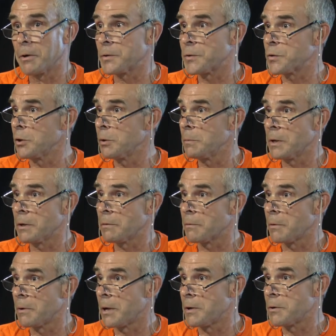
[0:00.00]
are still being
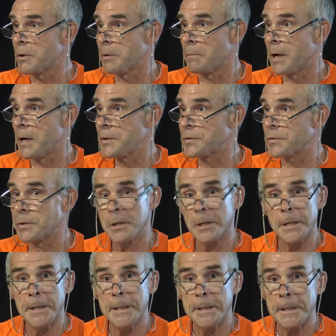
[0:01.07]
thrown under the bus
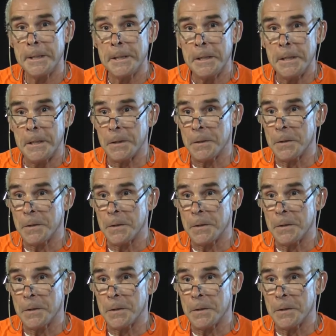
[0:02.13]
It